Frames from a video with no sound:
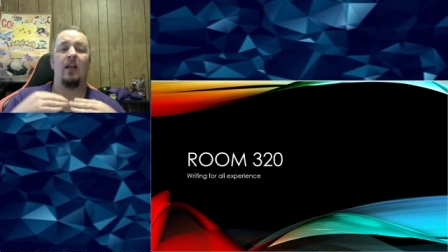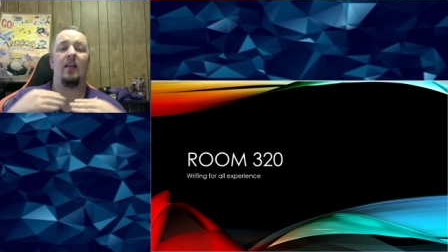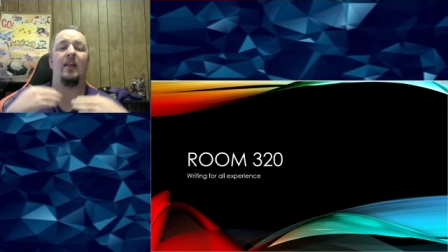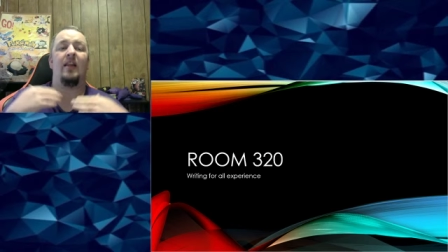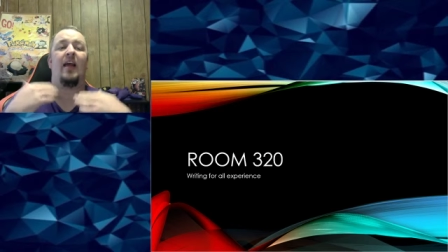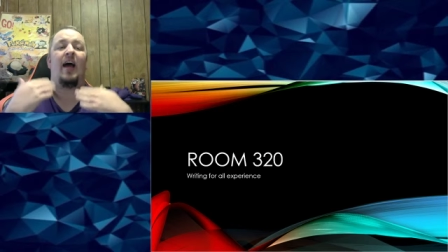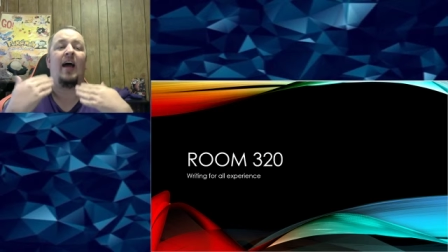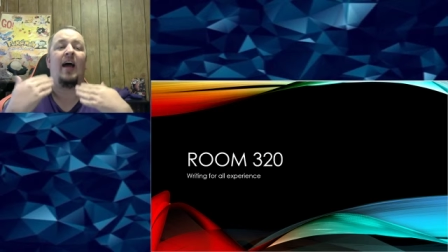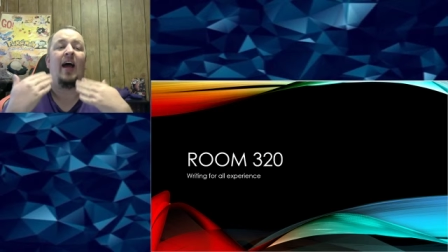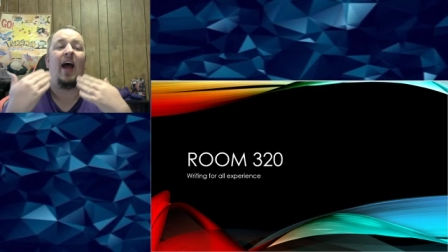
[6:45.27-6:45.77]

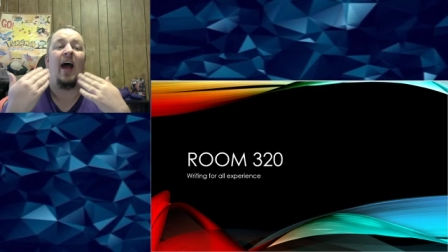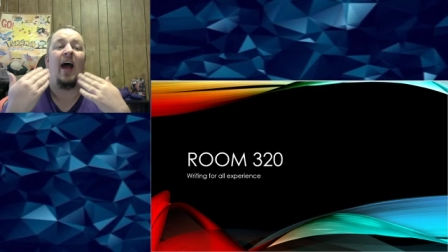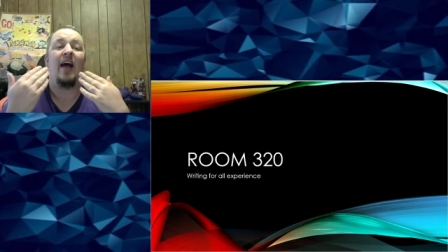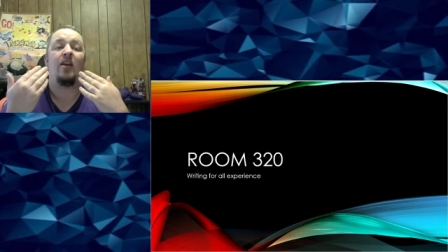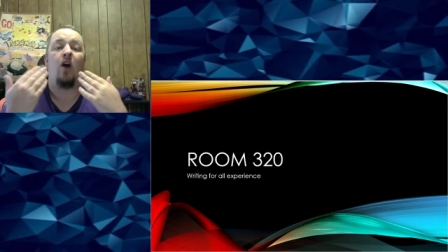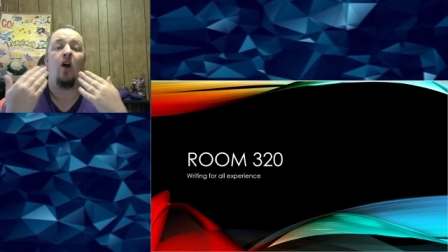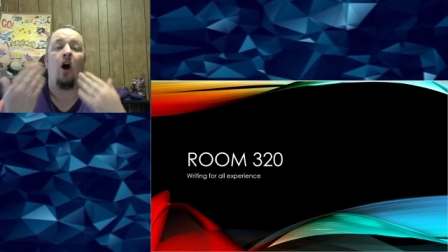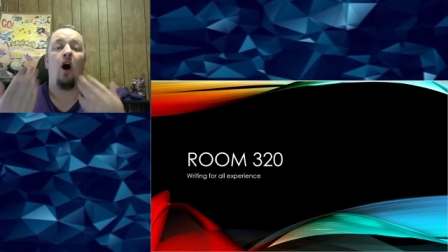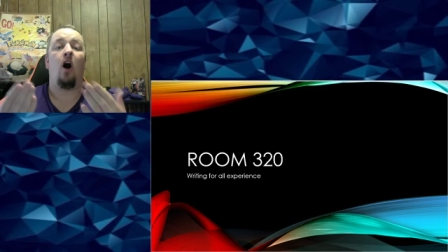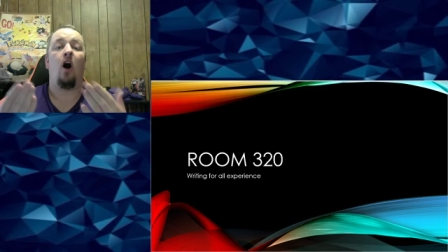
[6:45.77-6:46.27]
that
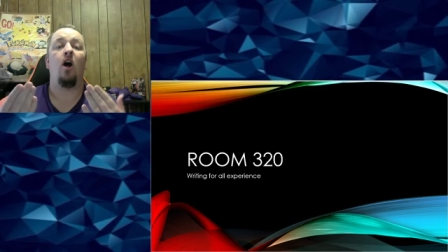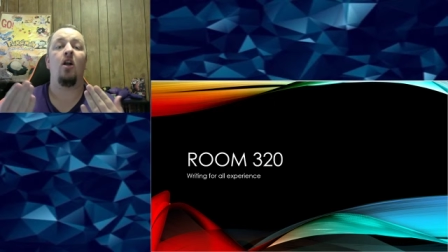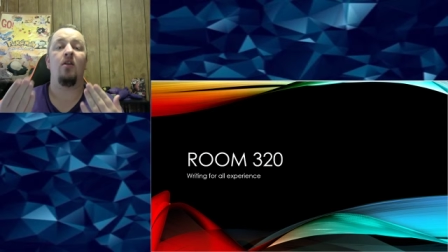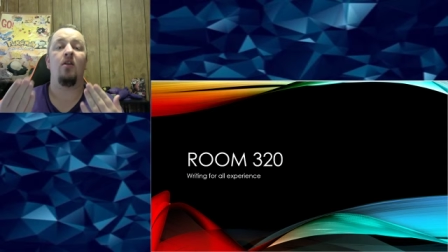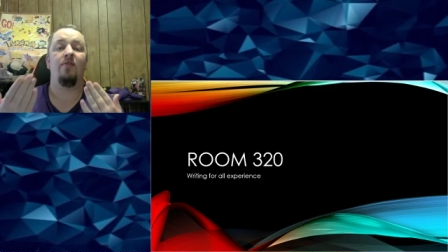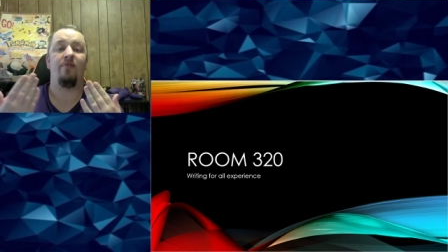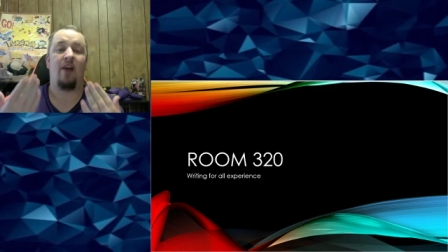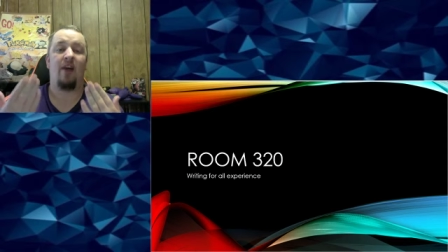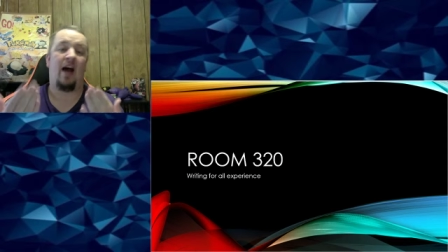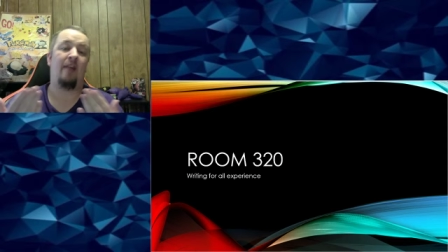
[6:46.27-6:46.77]
had all
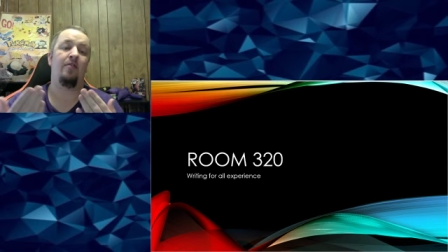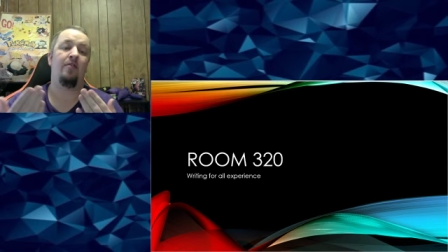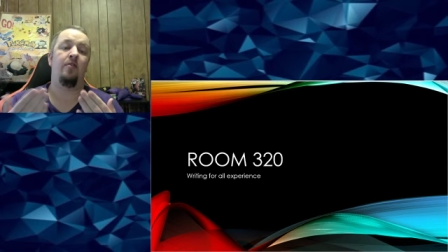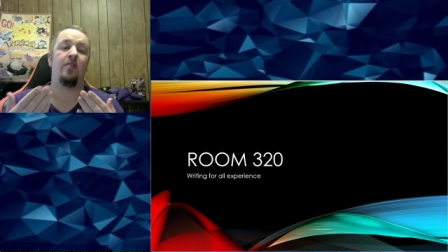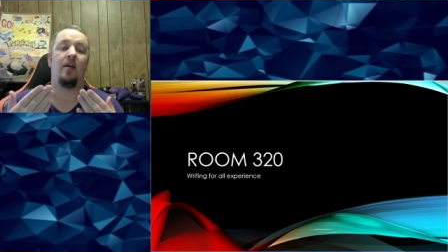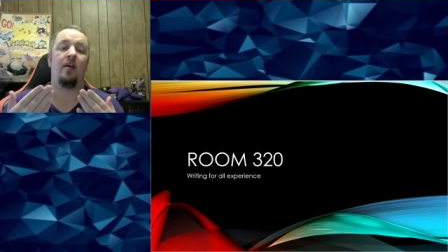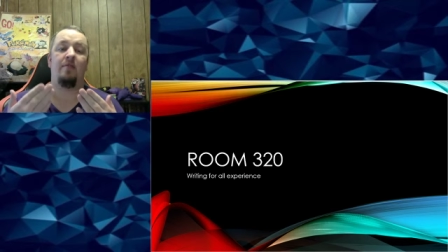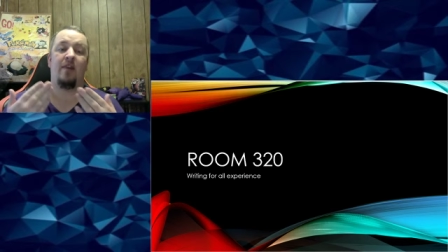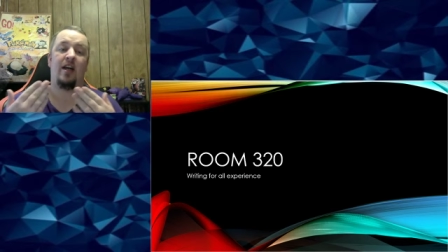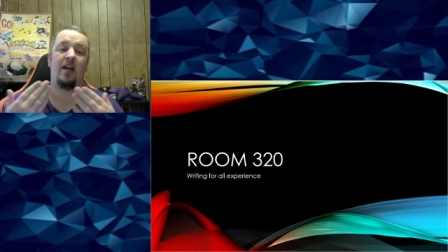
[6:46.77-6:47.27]
5 of
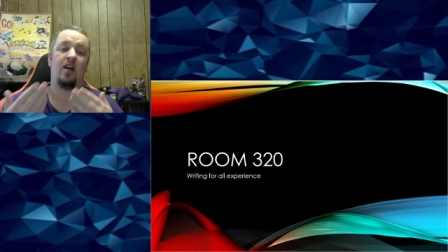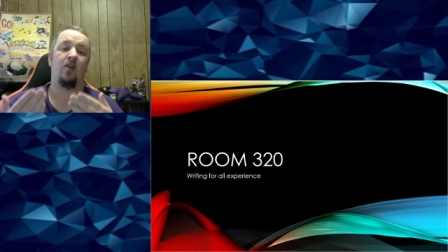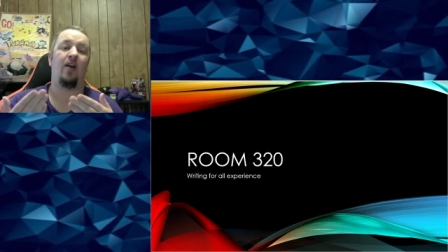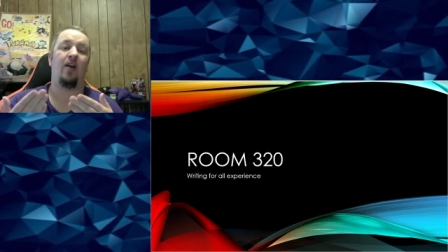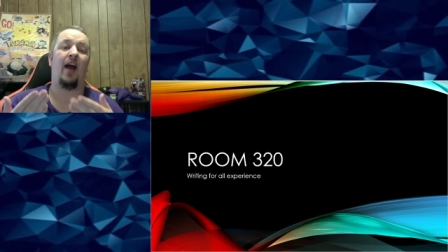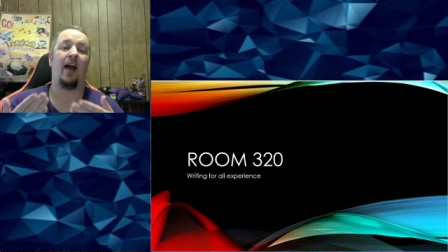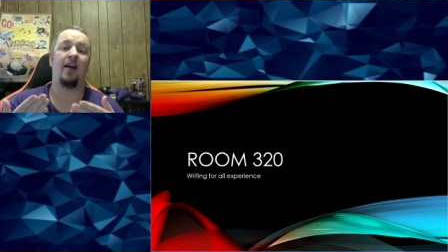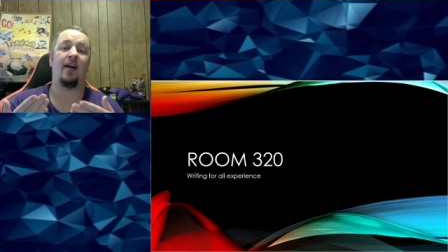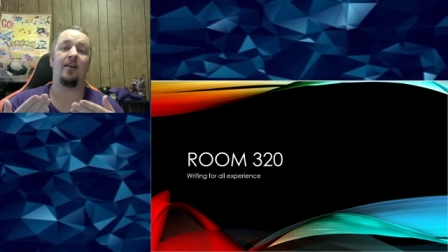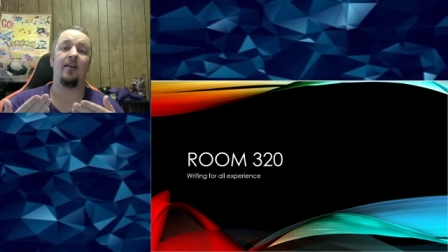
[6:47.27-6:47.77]
them
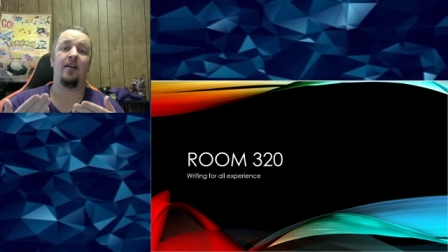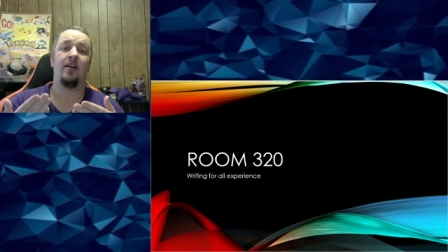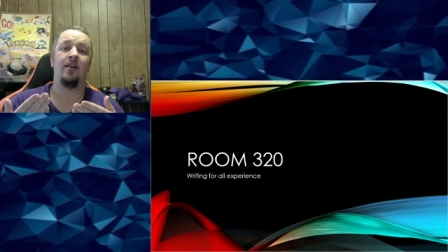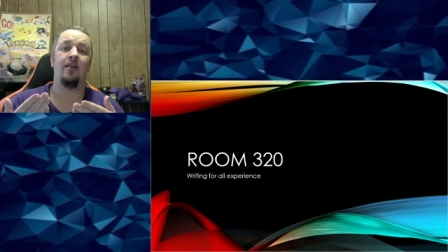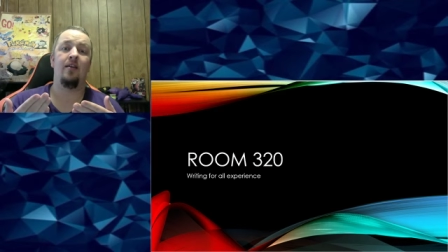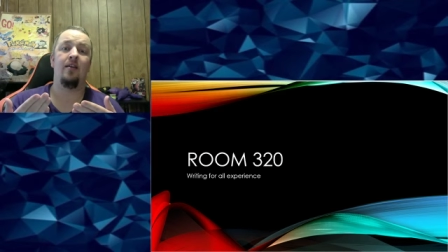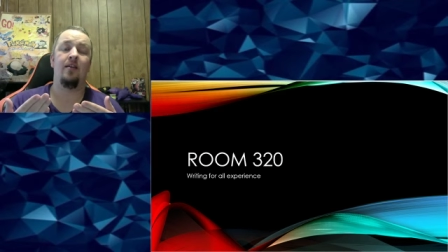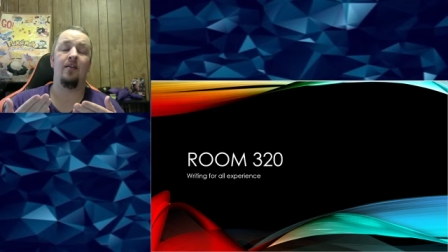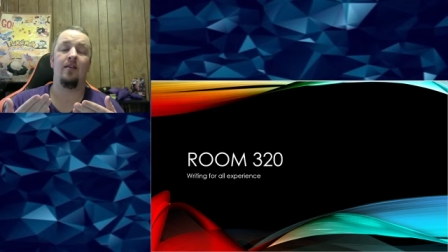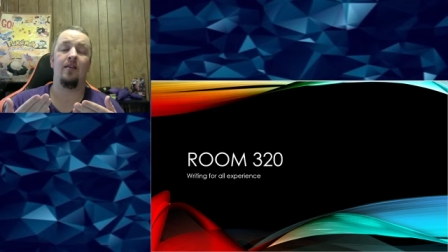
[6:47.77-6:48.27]
interacting,